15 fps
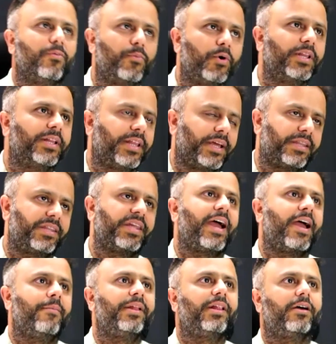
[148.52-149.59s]
so both the things. See,
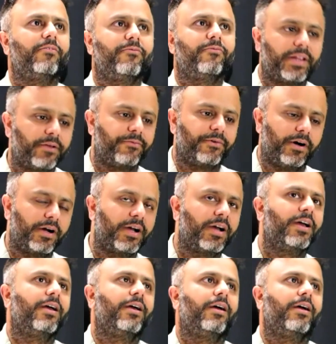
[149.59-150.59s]
I'm in love with the work.